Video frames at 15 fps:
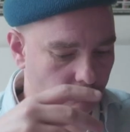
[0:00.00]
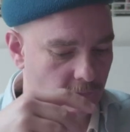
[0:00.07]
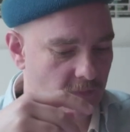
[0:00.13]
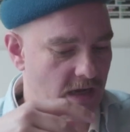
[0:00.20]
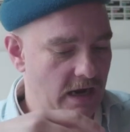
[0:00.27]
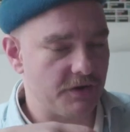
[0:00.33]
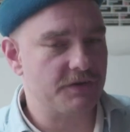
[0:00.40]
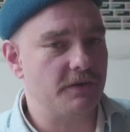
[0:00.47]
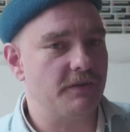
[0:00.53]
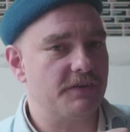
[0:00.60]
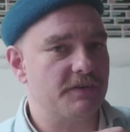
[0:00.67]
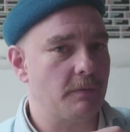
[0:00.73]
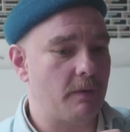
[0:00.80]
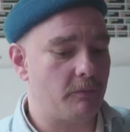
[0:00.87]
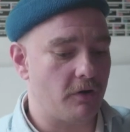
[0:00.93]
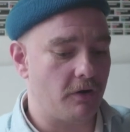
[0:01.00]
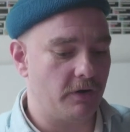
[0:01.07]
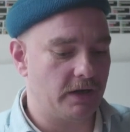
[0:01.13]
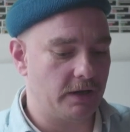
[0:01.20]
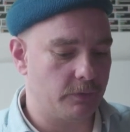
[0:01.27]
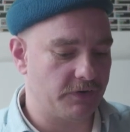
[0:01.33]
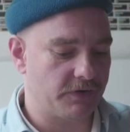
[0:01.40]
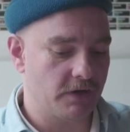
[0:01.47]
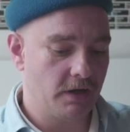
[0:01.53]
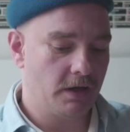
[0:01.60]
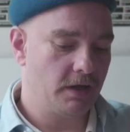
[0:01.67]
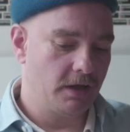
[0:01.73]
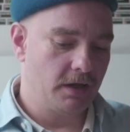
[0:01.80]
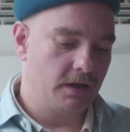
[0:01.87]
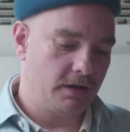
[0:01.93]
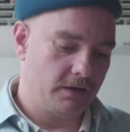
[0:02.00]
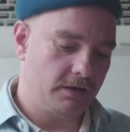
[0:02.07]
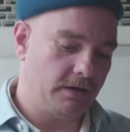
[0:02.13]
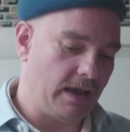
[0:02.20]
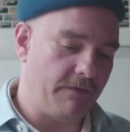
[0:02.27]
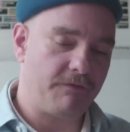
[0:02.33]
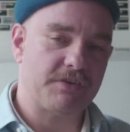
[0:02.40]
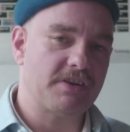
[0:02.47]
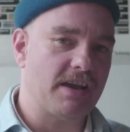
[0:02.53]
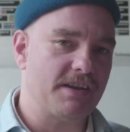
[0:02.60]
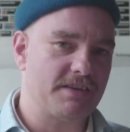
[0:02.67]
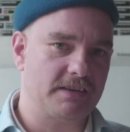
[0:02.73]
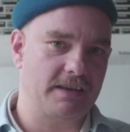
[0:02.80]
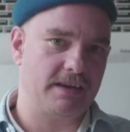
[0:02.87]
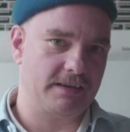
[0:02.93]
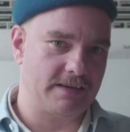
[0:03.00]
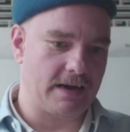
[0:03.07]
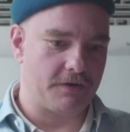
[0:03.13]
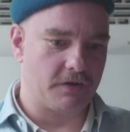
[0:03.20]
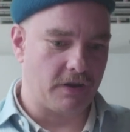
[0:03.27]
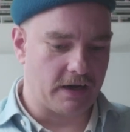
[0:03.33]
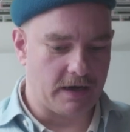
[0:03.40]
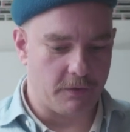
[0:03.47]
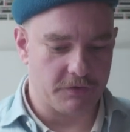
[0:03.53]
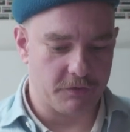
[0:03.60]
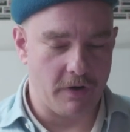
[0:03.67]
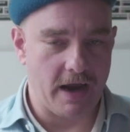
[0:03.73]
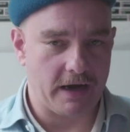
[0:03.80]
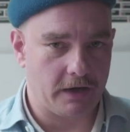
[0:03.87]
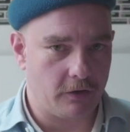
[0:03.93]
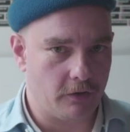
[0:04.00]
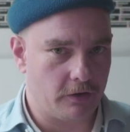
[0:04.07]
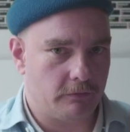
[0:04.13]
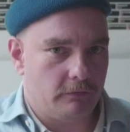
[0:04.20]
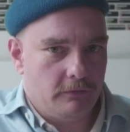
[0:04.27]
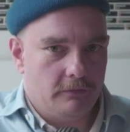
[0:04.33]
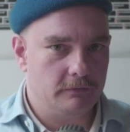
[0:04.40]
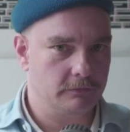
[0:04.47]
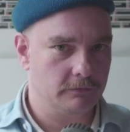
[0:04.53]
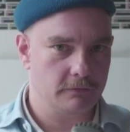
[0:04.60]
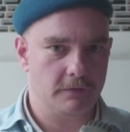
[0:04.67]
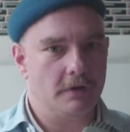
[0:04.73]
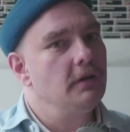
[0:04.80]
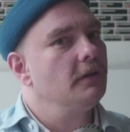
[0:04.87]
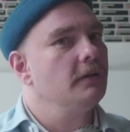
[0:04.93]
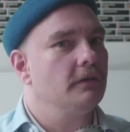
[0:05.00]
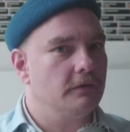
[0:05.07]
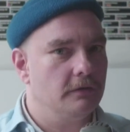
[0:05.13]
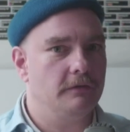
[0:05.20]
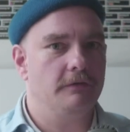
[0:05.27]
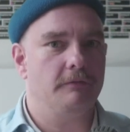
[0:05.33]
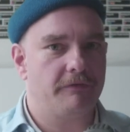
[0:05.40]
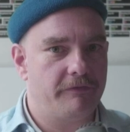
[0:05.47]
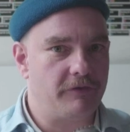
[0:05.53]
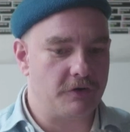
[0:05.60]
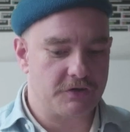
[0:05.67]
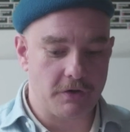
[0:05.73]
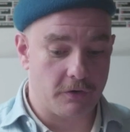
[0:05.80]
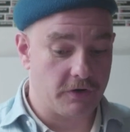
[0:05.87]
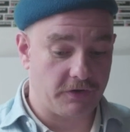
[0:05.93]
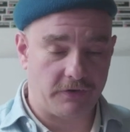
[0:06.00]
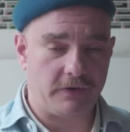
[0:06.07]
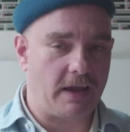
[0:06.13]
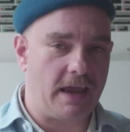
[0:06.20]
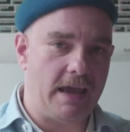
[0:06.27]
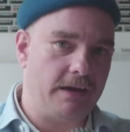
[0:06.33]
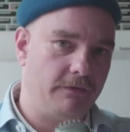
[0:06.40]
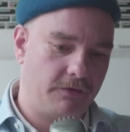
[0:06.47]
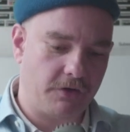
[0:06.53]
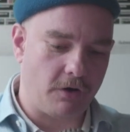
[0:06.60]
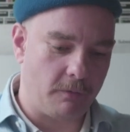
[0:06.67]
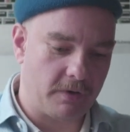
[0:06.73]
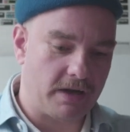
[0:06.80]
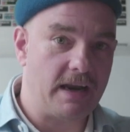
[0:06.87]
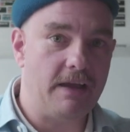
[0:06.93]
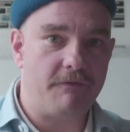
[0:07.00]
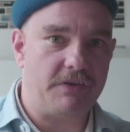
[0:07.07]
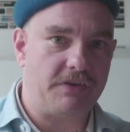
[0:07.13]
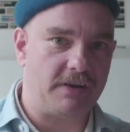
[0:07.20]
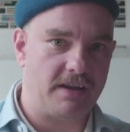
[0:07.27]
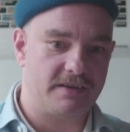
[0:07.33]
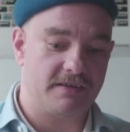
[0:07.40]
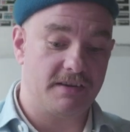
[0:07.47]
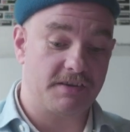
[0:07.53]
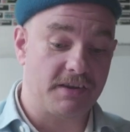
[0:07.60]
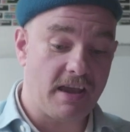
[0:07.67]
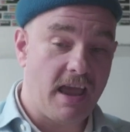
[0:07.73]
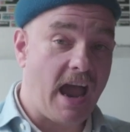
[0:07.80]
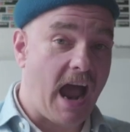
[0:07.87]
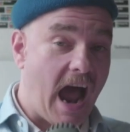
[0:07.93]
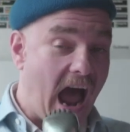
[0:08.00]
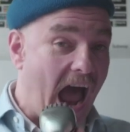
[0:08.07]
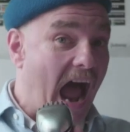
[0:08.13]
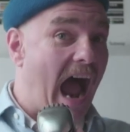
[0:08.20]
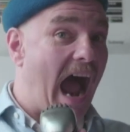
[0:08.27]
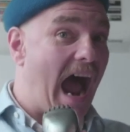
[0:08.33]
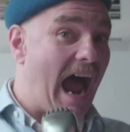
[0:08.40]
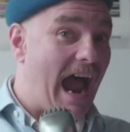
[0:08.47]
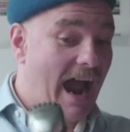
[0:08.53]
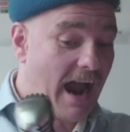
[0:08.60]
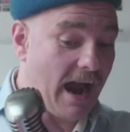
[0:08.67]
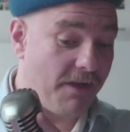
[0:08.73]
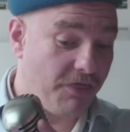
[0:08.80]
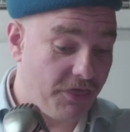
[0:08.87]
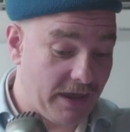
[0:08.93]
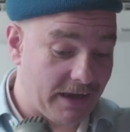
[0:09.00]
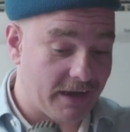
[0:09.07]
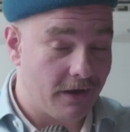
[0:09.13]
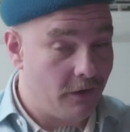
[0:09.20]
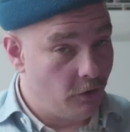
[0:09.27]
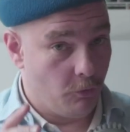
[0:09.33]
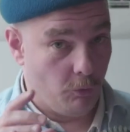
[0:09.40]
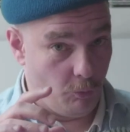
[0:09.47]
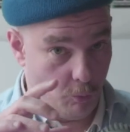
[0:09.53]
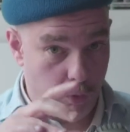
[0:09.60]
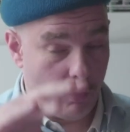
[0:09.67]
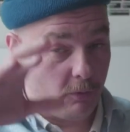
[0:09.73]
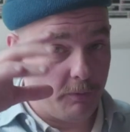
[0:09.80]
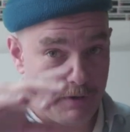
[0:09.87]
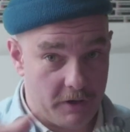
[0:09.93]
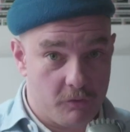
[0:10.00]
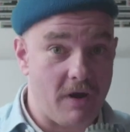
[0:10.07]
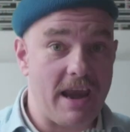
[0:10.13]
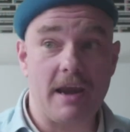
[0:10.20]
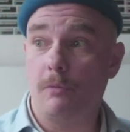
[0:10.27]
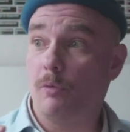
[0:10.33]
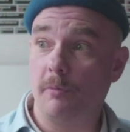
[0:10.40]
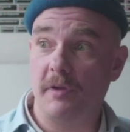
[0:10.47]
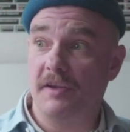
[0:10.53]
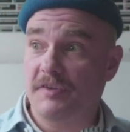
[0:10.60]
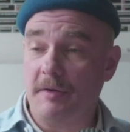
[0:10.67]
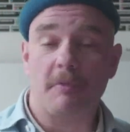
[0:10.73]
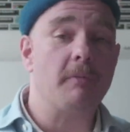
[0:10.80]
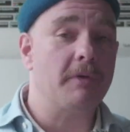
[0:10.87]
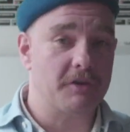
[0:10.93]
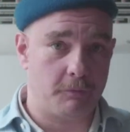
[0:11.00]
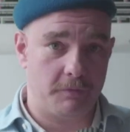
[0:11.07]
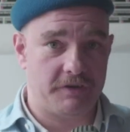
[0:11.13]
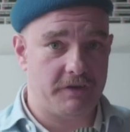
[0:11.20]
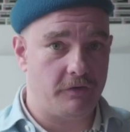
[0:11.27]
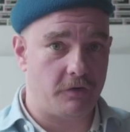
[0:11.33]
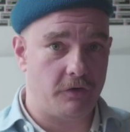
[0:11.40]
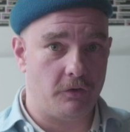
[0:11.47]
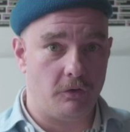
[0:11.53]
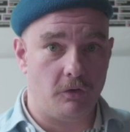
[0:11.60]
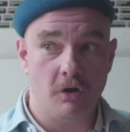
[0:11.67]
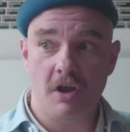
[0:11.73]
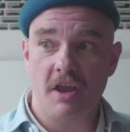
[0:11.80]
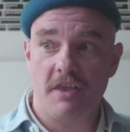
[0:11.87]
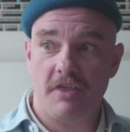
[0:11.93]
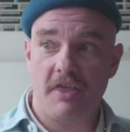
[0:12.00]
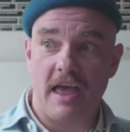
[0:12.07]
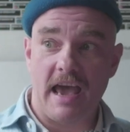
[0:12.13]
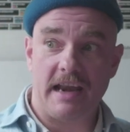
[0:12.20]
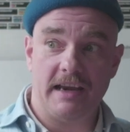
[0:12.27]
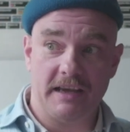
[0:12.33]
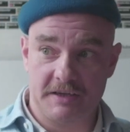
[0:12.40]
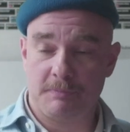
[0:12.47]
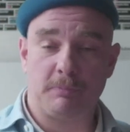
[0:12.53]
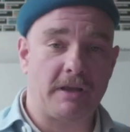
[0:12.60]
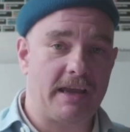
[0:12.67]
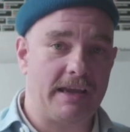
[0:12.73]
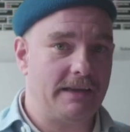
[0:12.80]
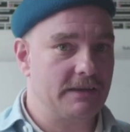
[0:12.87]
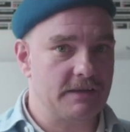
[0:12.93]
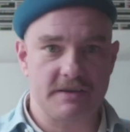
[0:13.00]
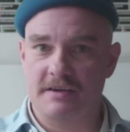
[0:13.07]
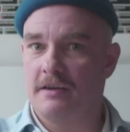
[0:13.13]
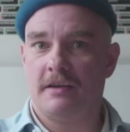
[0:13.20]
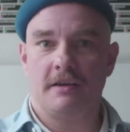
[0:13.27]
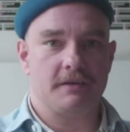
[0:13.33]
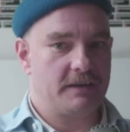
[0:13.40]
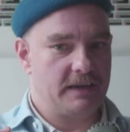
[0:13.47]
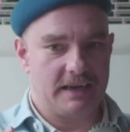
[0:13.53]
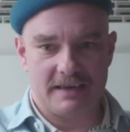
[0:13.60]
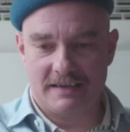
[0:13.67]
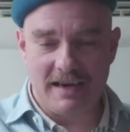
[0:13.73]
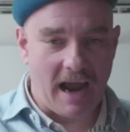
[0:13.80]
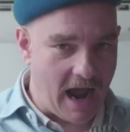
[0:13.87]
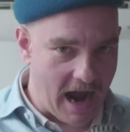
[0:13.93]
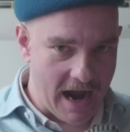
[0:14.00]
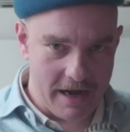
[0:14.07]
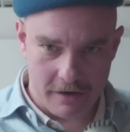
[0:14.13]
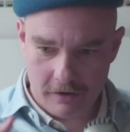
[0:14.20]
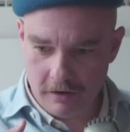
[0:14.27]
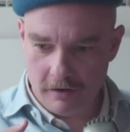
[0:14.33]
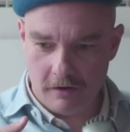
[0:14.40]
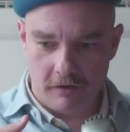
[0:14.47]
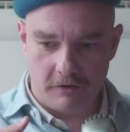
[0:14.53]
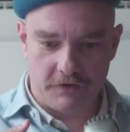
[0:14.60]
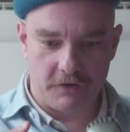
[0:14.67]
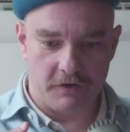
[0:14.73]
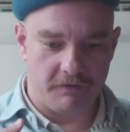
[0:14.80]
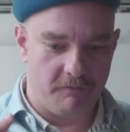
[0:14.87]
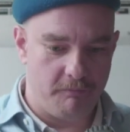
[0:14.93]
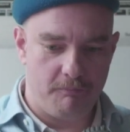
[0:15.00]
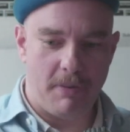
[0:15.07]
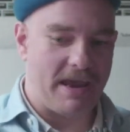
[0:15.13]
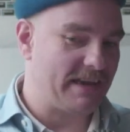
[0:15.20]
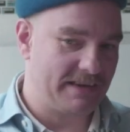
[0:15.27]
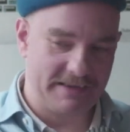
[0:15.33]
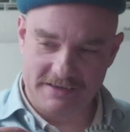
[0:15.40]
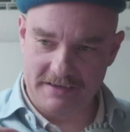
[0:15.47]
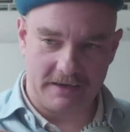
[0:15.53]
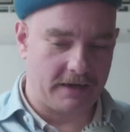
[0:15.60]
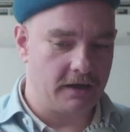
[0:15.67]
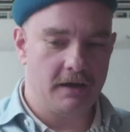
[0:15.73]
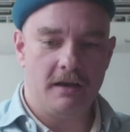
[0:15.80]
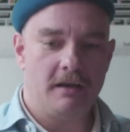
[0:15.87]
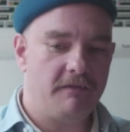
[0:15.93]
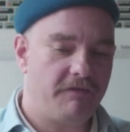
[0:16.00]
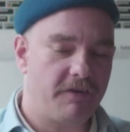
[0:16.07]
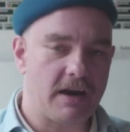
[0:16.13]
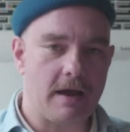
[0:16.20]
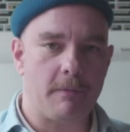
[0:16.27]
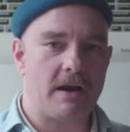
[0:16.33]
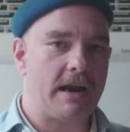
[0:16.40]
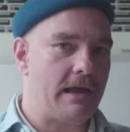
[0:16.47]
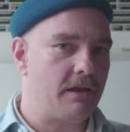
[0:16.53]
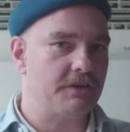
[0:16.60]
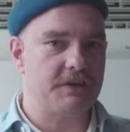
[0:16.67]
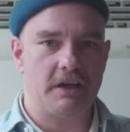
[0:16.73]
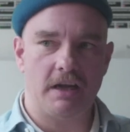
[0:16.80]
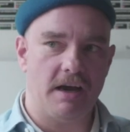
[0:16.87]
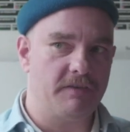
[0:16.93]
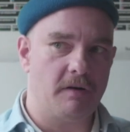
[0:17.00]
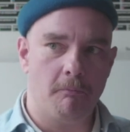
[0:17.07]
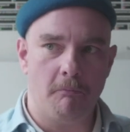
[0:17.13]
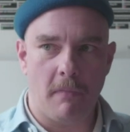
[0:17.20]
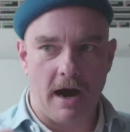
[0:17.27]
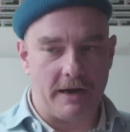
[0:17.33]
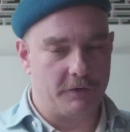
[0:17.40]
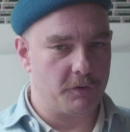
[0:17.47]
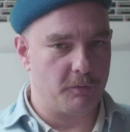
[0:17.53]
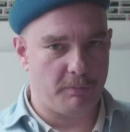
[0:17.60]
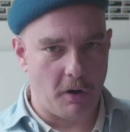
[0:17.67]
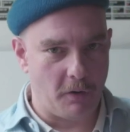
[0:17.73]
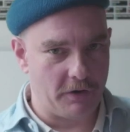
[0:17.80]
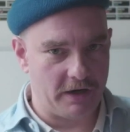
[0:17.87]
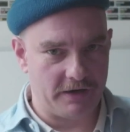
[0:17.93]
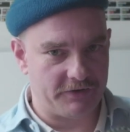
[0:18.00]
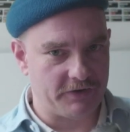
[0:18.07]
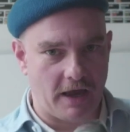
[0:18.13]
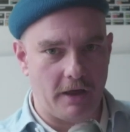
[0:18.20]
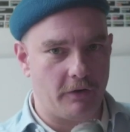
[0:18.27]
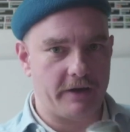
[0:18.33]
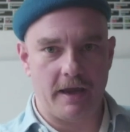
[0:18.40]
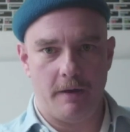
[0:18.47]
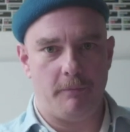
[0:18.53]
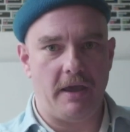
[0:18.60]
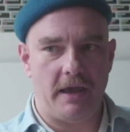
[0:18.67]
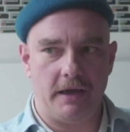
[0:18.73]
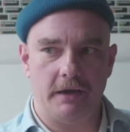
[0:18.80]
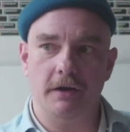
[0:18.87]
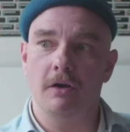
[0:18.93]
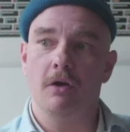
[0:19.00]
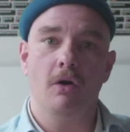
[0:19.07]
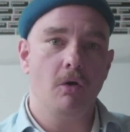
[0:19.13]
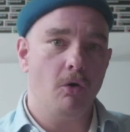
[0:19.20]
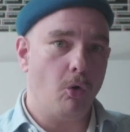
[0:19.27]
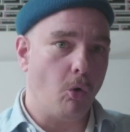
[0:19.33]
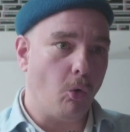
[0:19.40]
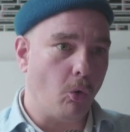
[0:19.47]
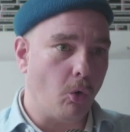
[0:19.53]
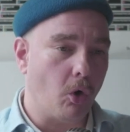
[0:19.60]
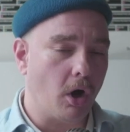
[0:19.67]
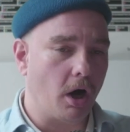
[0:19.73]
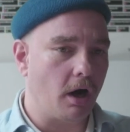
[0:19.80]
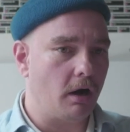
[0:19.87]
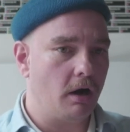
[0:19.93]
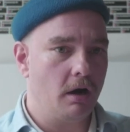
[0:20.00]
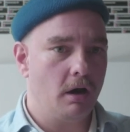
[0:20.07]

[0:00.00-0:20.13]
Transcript: I was showing this to my bro, and he was emphasizing that it sounded like I was ragging on personas. And so I'm going to emphasize this. I think what would be great would be supplemental material that explains the entire sort of basic phenomenology of a My Little Pony style campaign or,